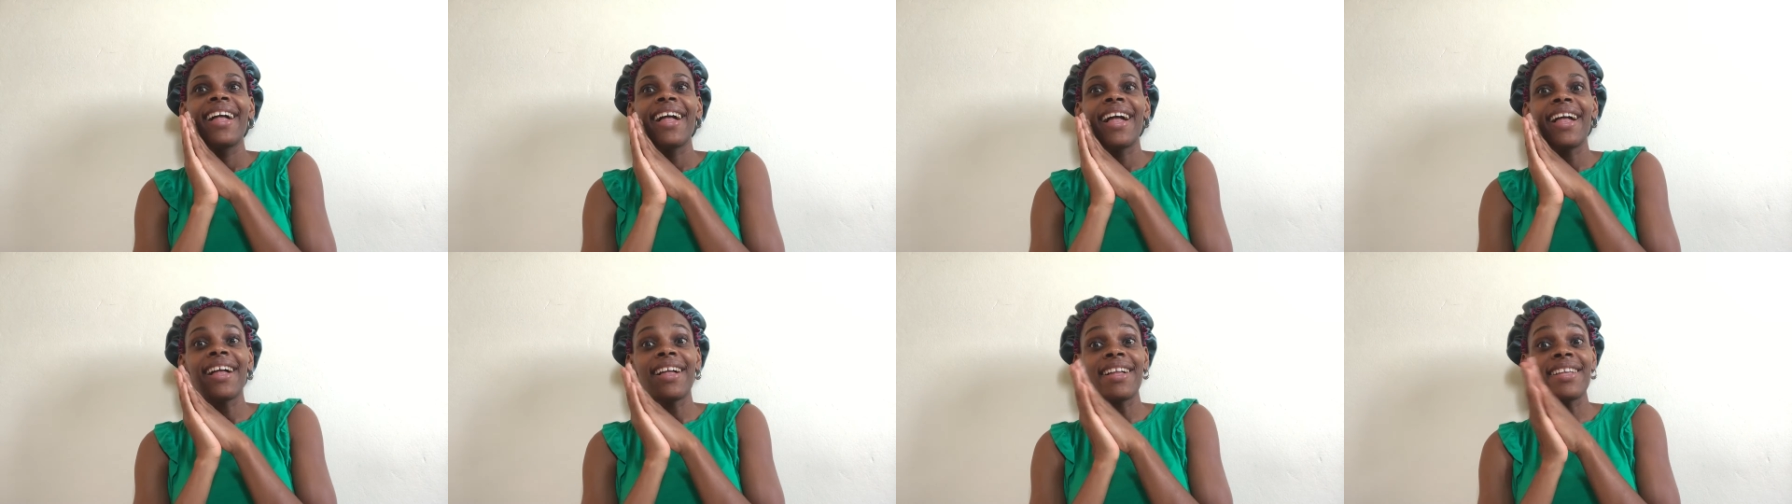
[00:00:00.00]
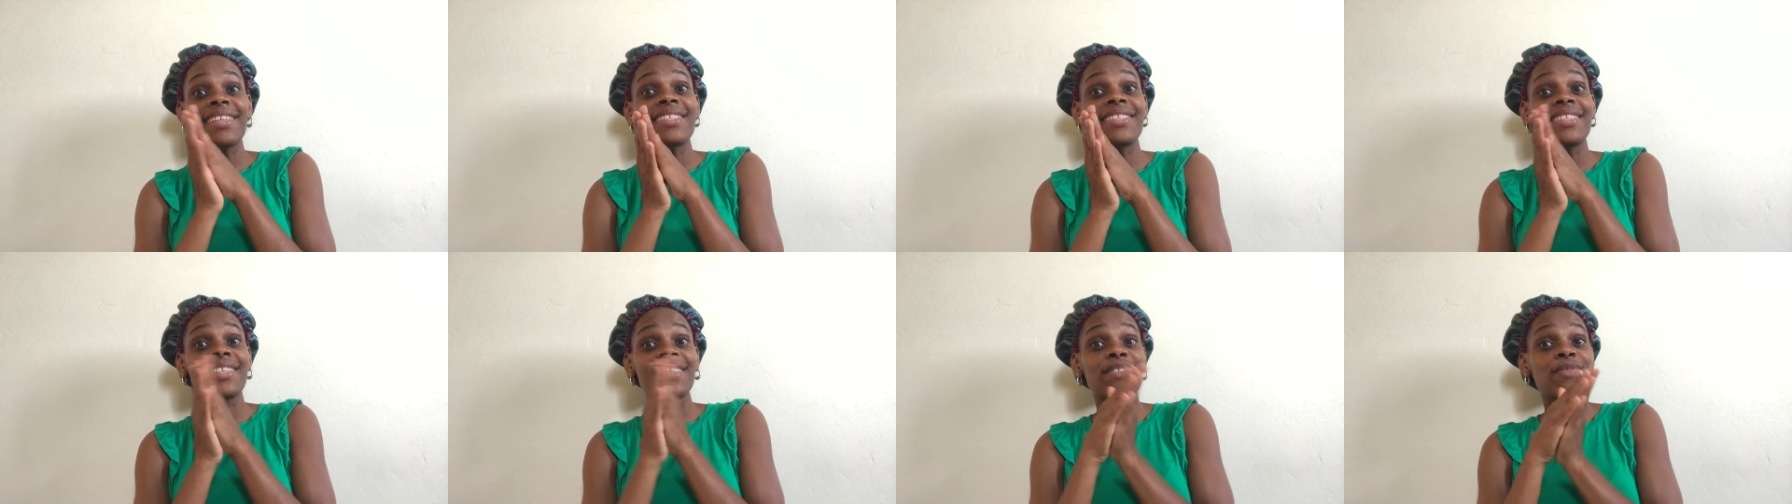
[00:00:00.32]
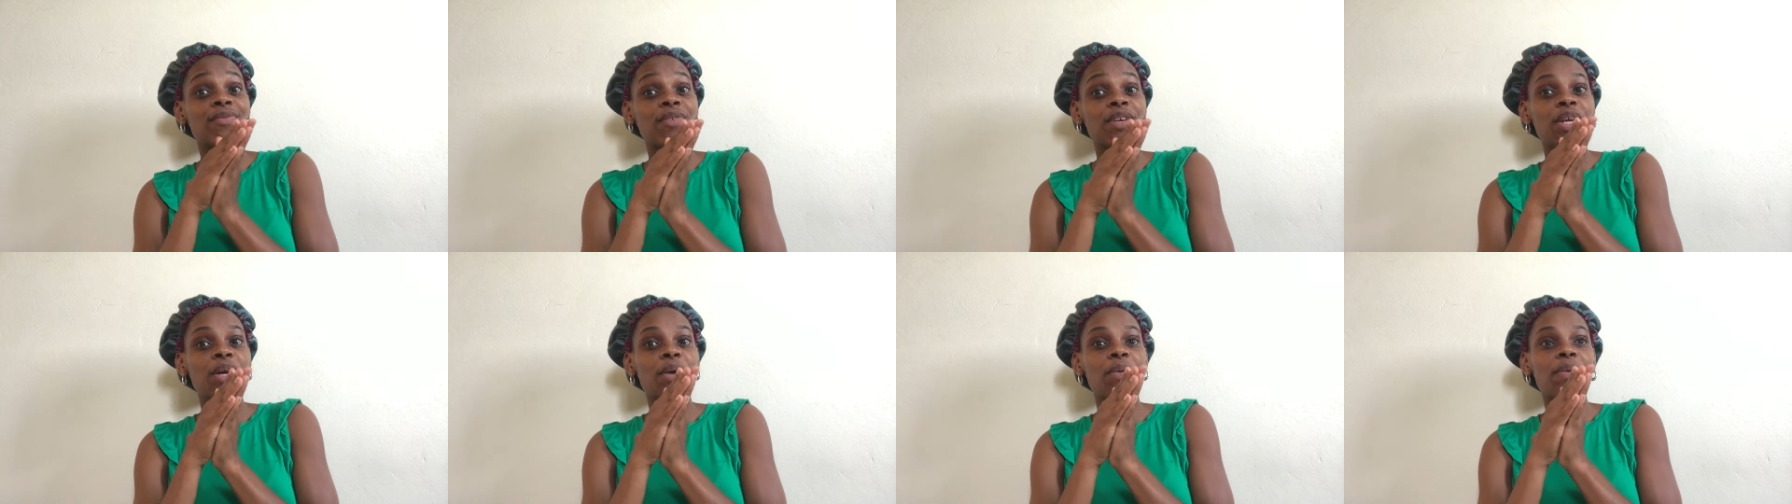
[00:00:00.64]
because this
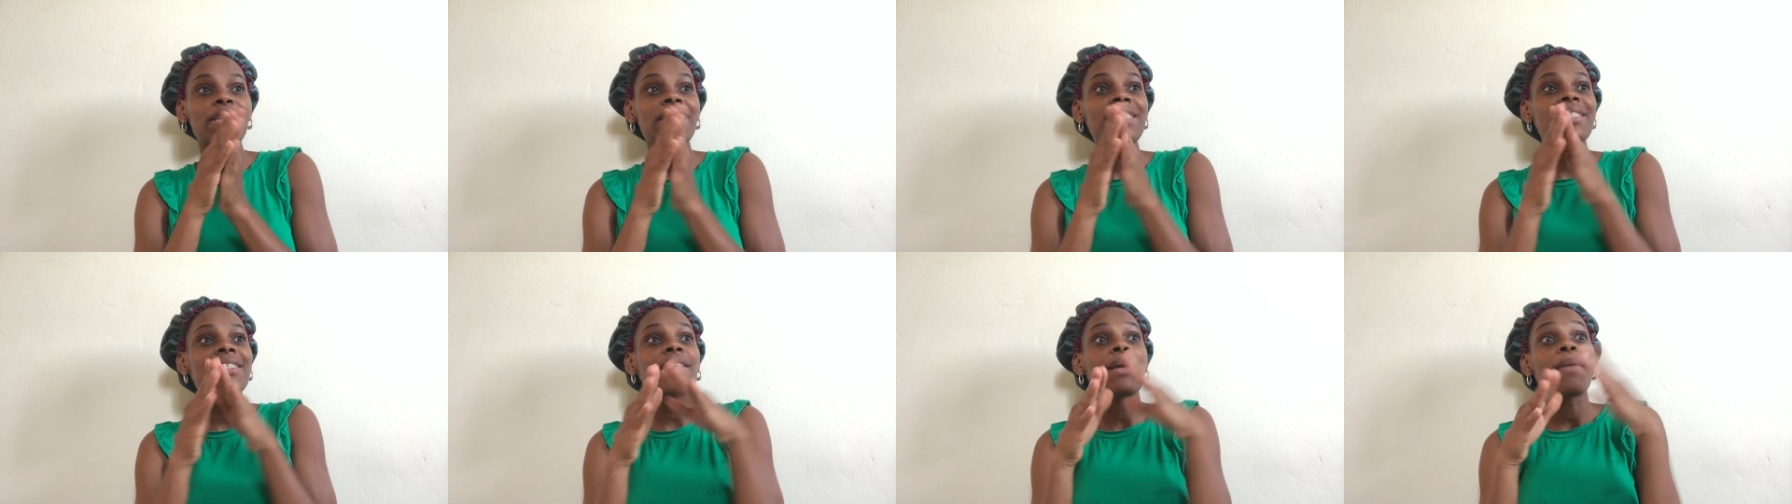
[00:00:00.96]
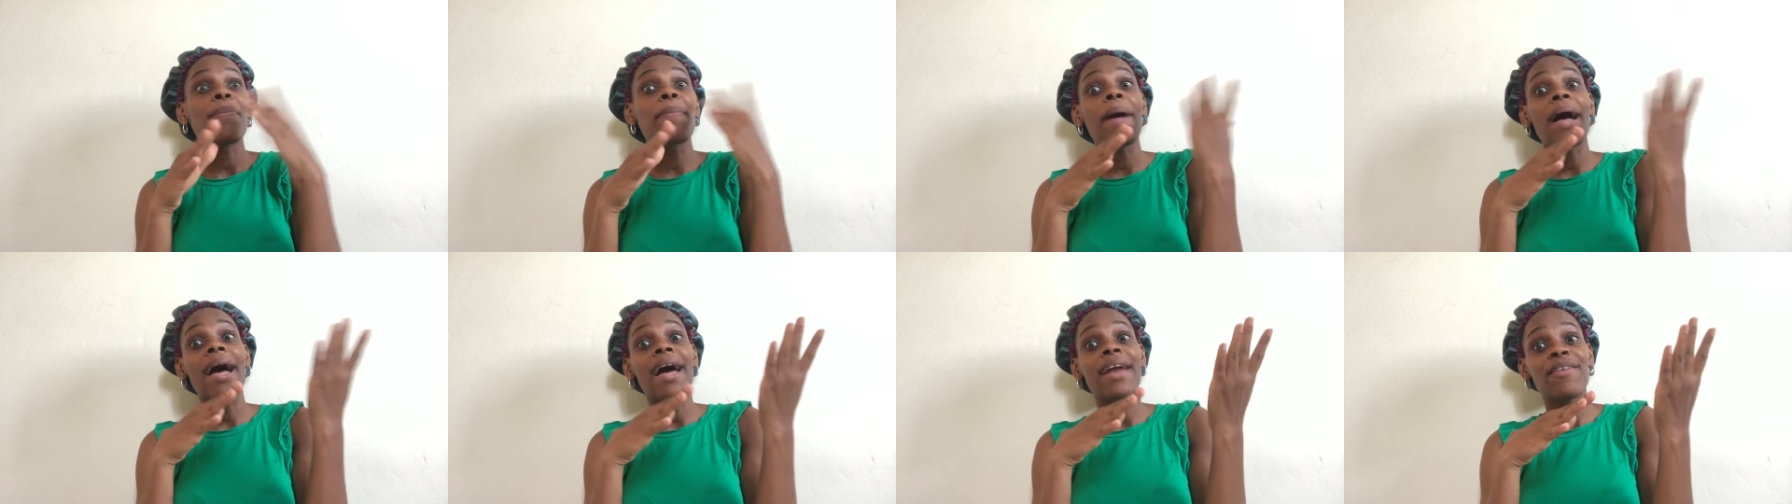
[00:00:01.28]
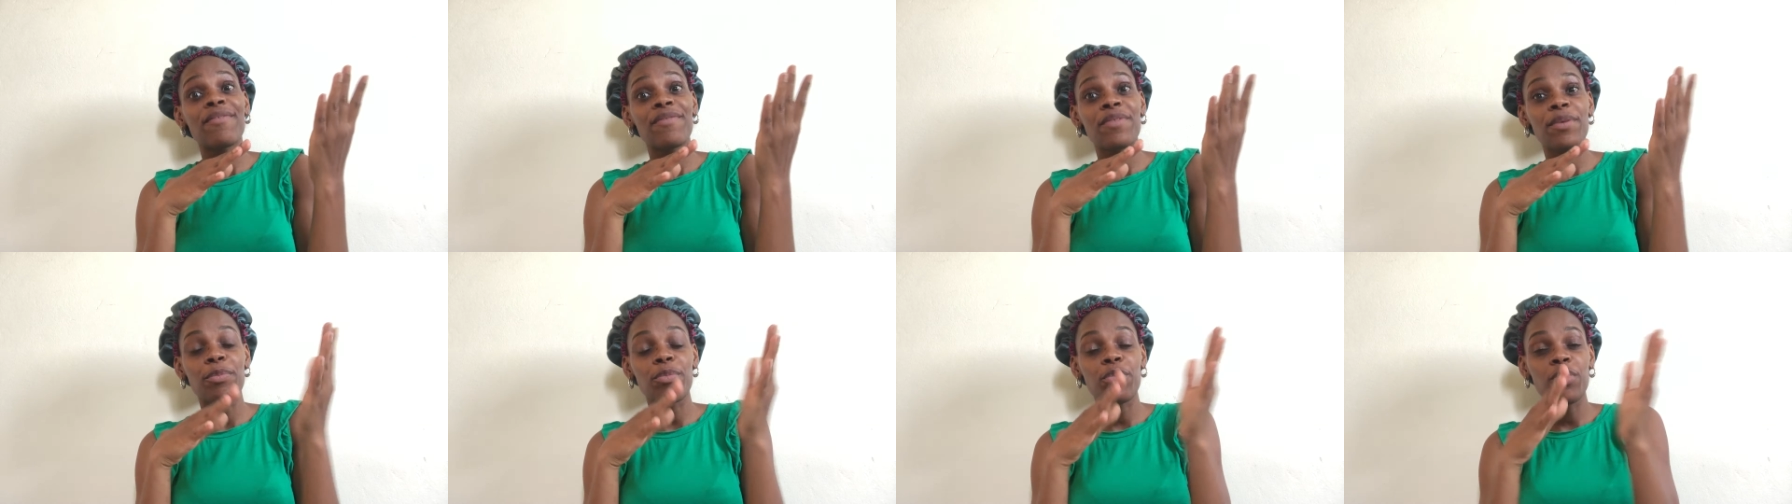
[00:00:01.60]
video was a part
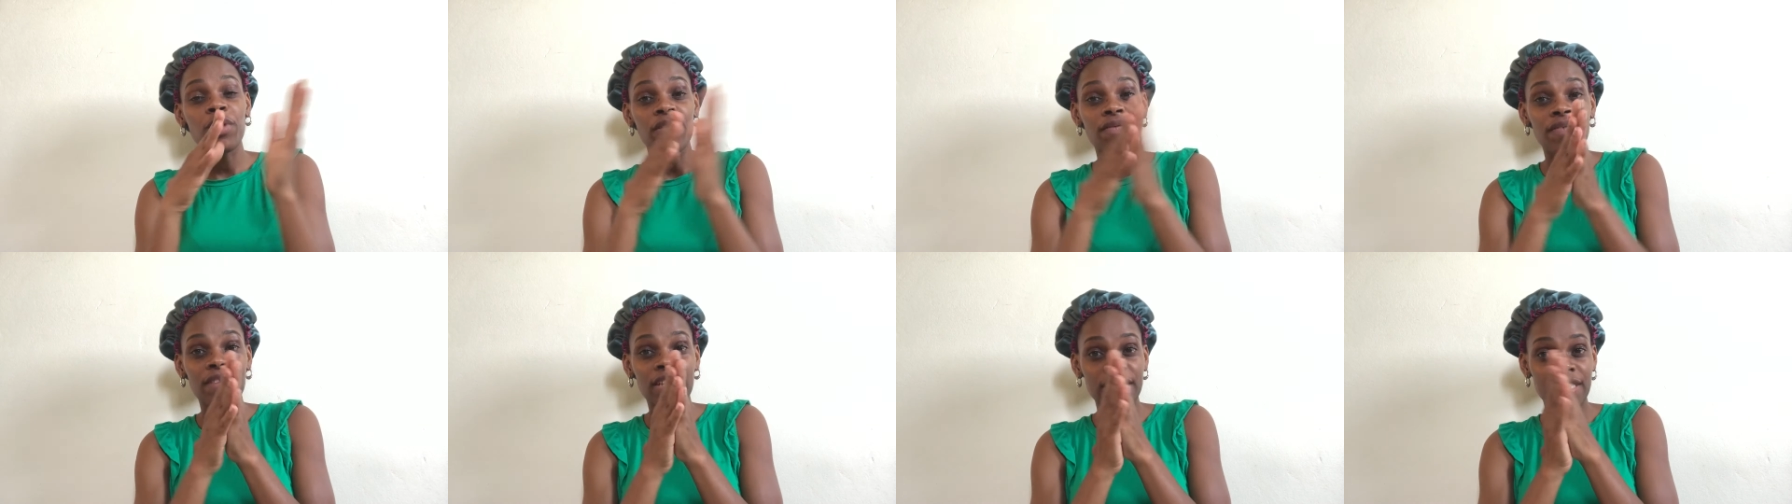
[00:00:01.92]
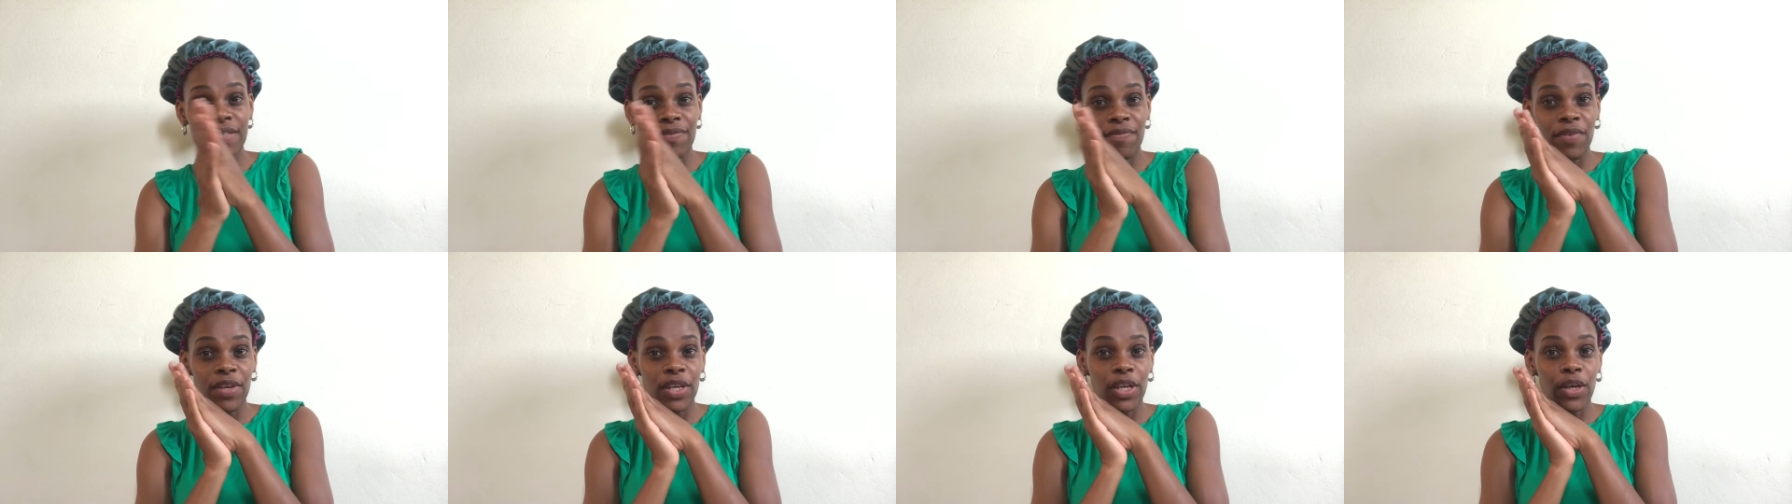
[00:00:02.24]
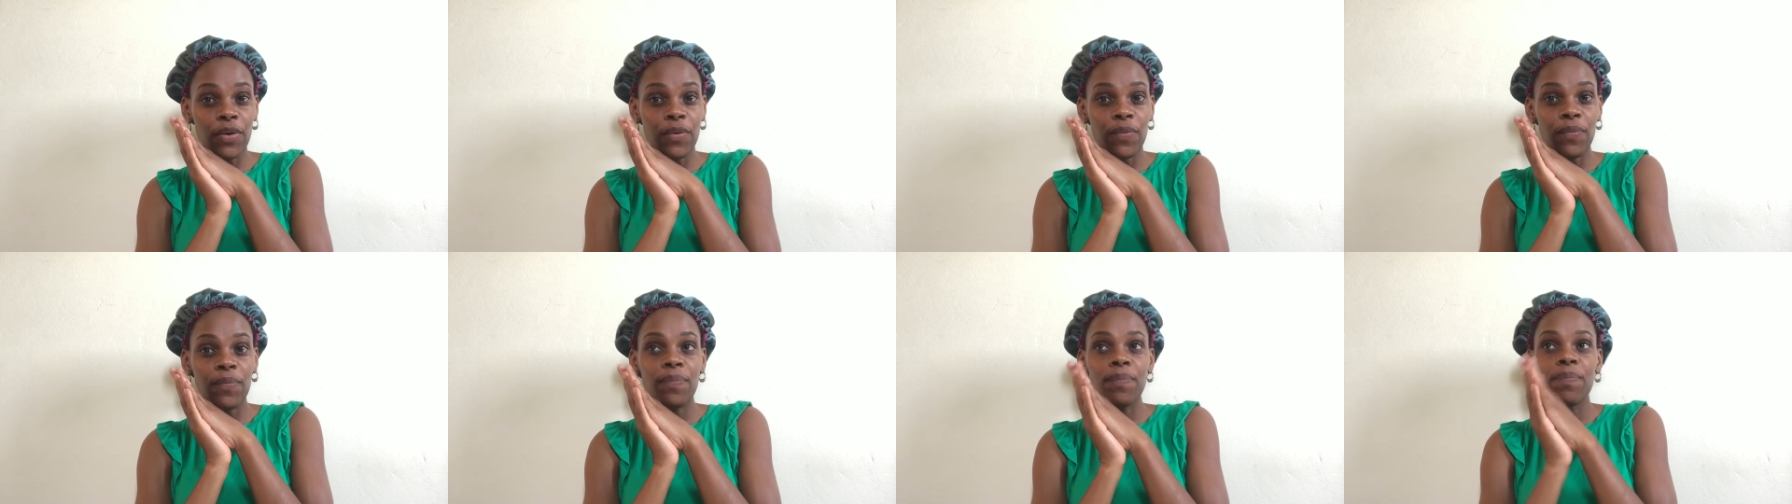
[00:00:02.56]
of the previous
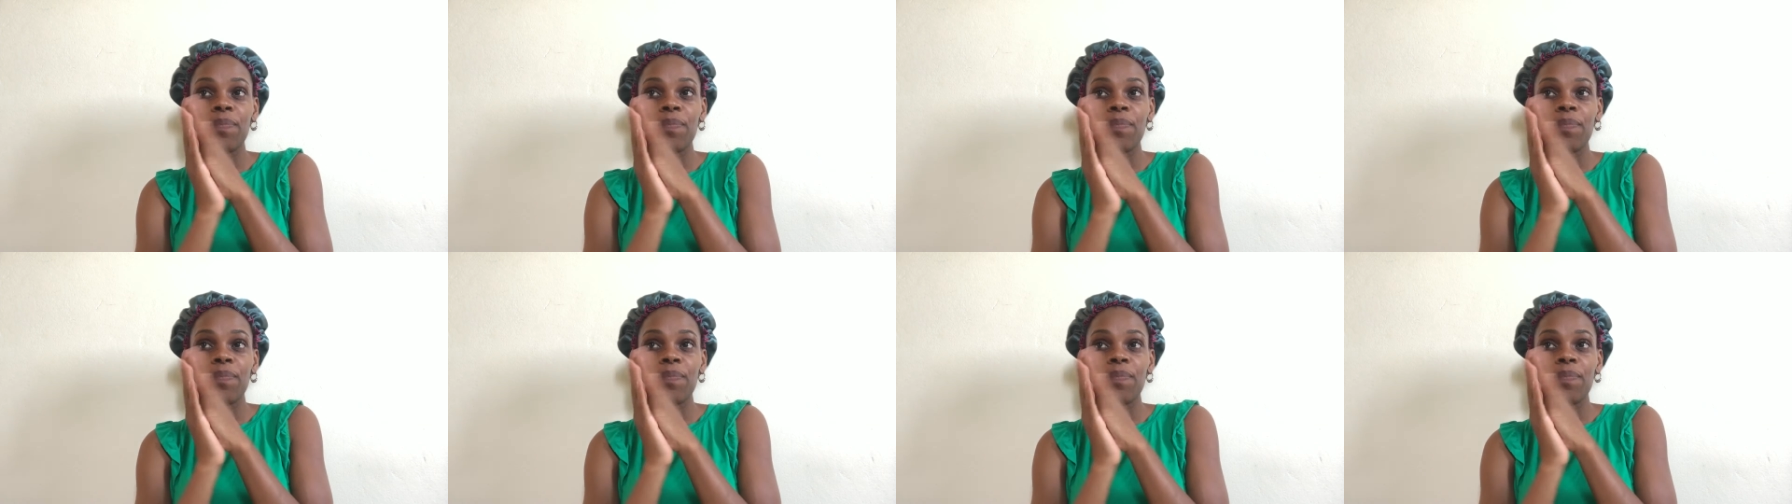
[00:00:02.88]
video